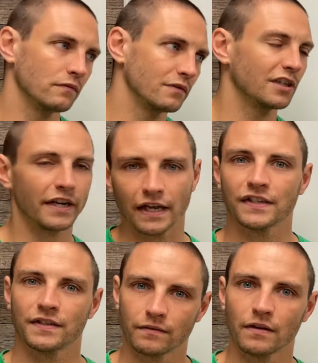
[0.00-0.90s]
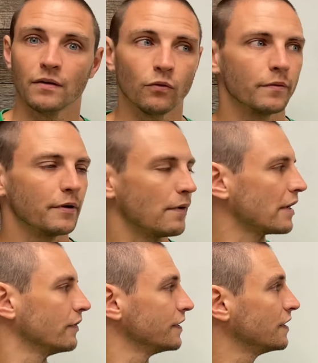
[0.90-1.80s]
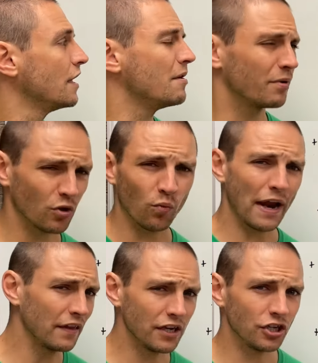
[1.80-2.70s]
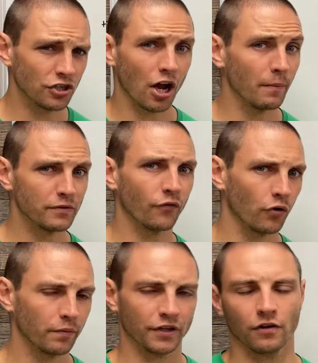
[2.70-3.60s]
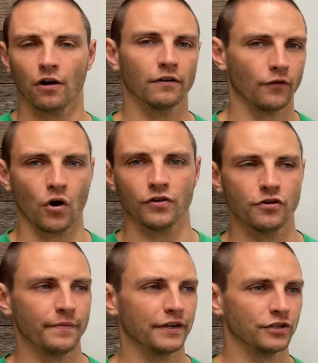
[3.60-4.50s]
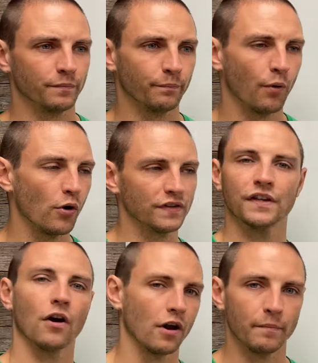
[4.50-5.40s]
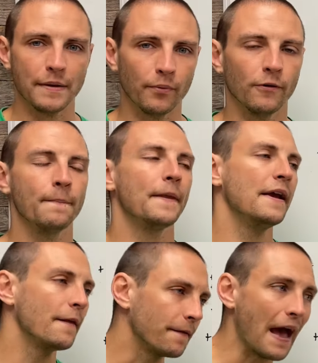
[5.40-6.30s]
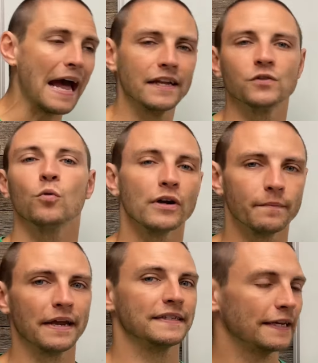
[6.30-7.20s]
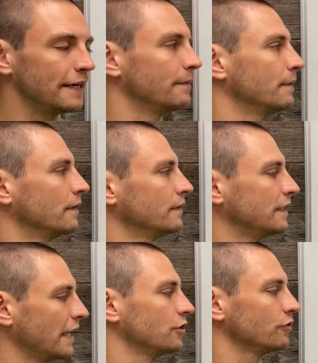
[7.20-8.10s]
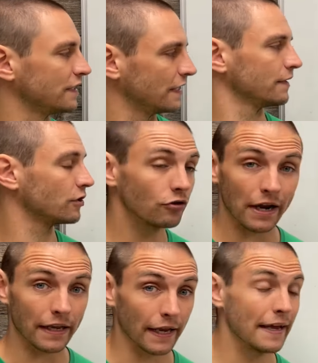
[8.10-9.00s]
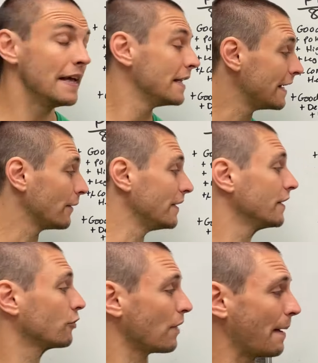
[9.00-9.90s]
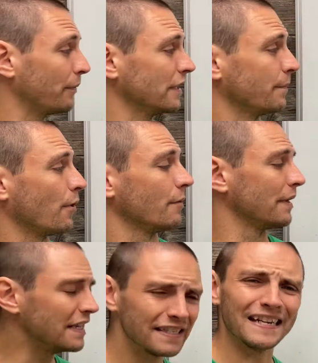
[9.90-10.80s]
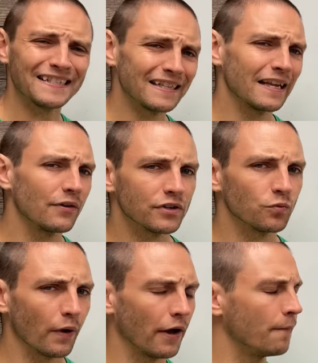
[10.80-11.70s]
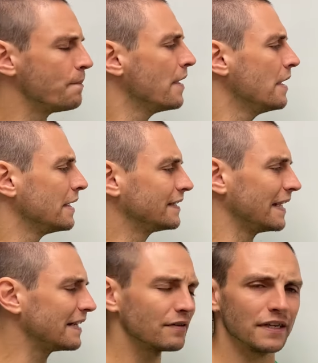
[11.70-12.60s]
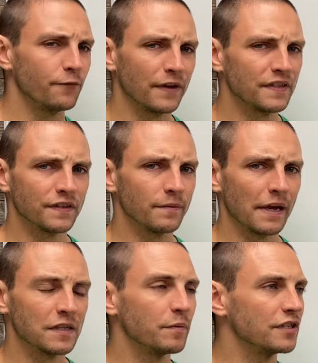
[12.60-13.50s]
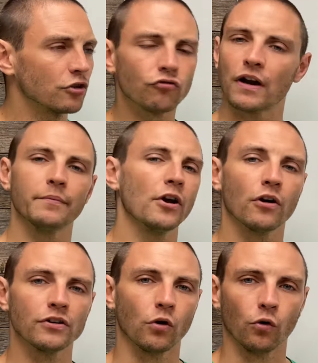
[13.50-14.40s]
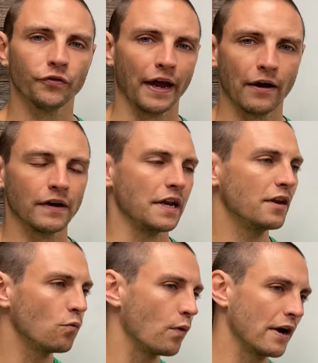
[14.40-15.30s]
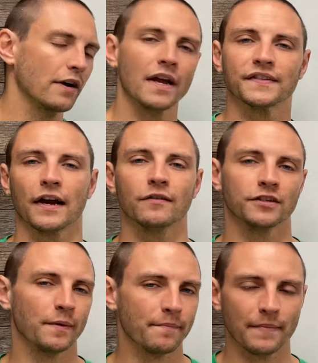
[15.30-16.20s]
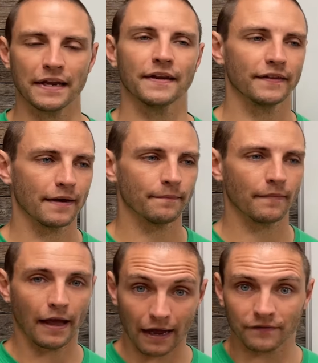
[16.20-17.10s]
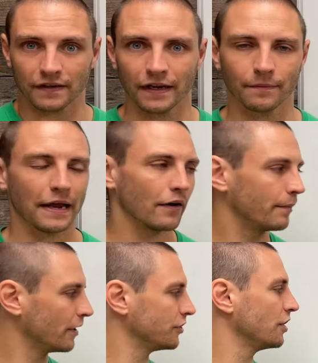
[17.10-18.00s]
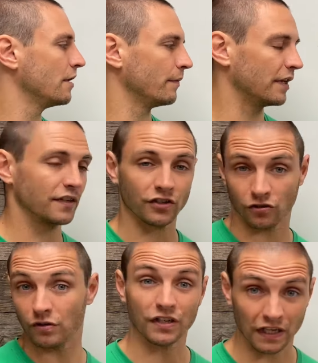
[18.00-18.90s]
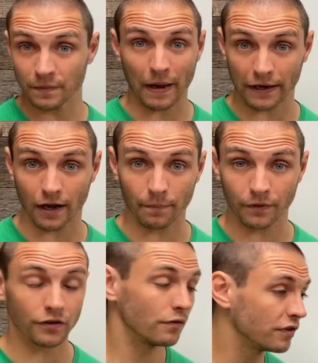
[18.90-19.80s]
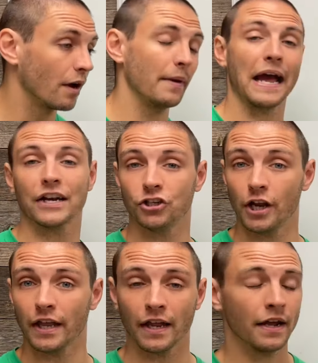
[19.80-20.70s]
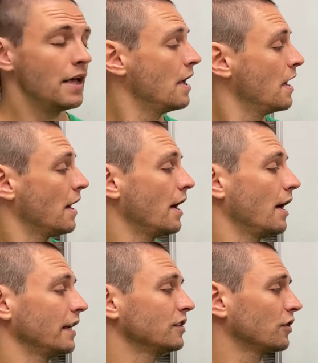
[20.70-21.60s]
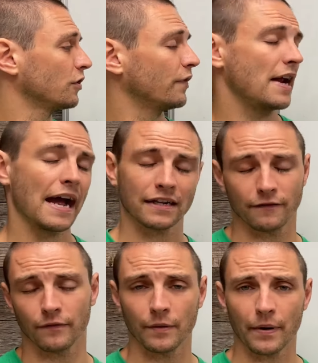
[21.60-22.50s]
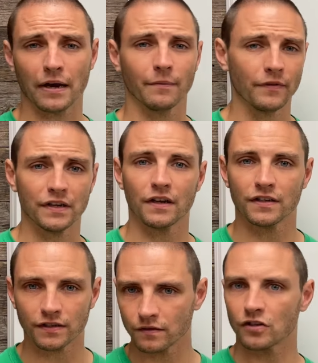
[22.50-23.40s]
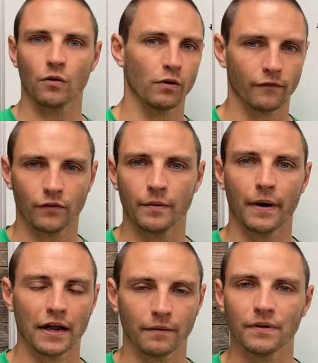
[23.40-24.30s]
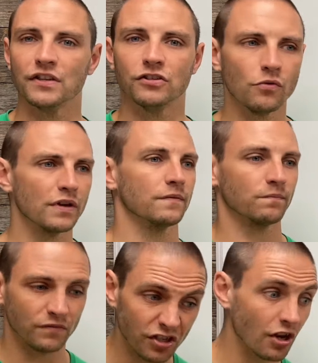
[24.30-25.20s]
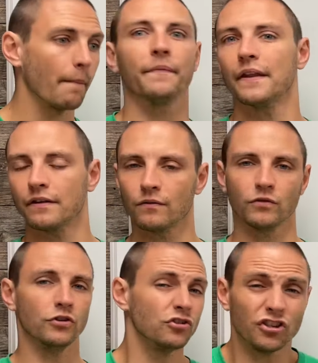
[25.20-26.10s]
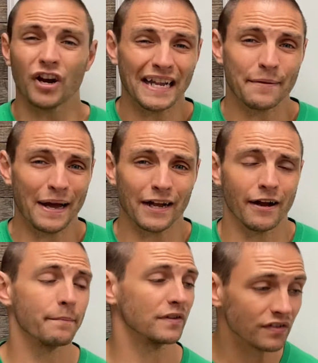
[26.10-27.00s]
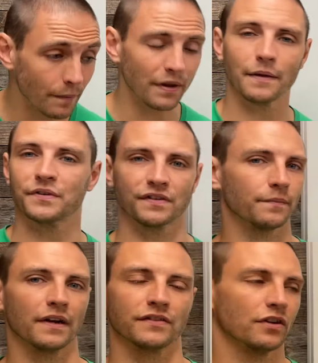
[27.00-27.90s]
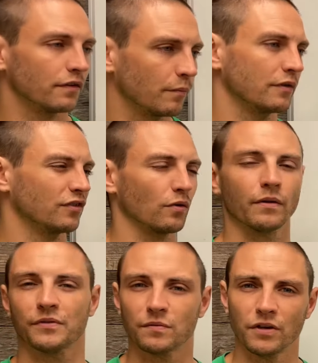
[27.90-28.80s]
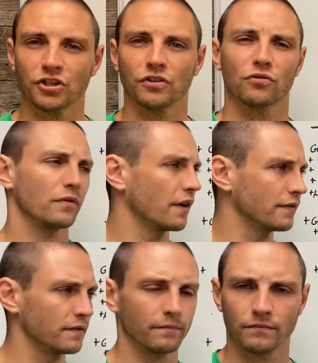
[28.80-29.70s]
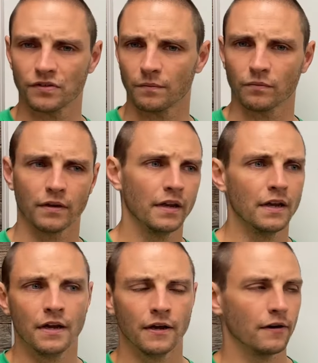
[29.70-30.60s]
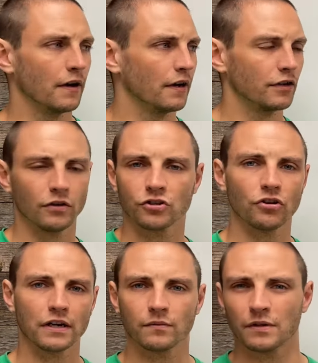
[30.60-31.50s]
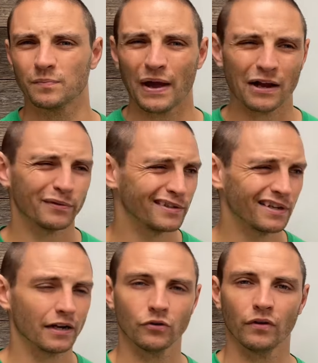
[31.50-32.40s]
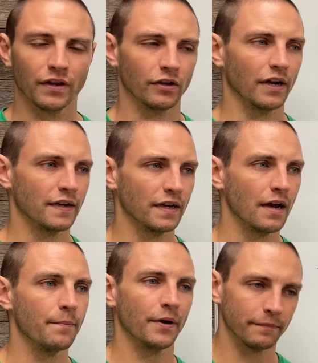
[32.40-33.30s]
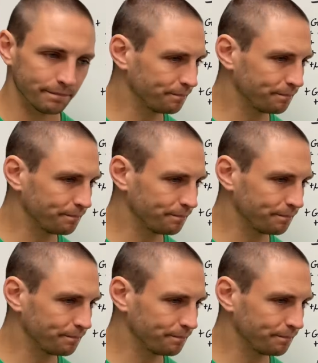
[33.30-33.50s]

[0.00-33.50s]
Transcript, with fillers: which I guess he would be reckless. But the way that he just comes forward with a ton of volume and just puts it on people, that is what makes him dangerous in the striking. Now, in the grappling department, he's decent there as well. His takedown defense isn't the best, but he's incredibly hard to hold down, and he can wear guys out just by making them have to take him down a bunch, because as soon as he gets back up, the dude's coming at you again. Uh, and he's also very active from the bottom. If he does start working from the bottom, he's doing something. Usually trying to get back up, but sometimes it's something else. You know, throwing up a submission, throwing off some, some uh, you know, strikes from his back, which is not really a good idea, but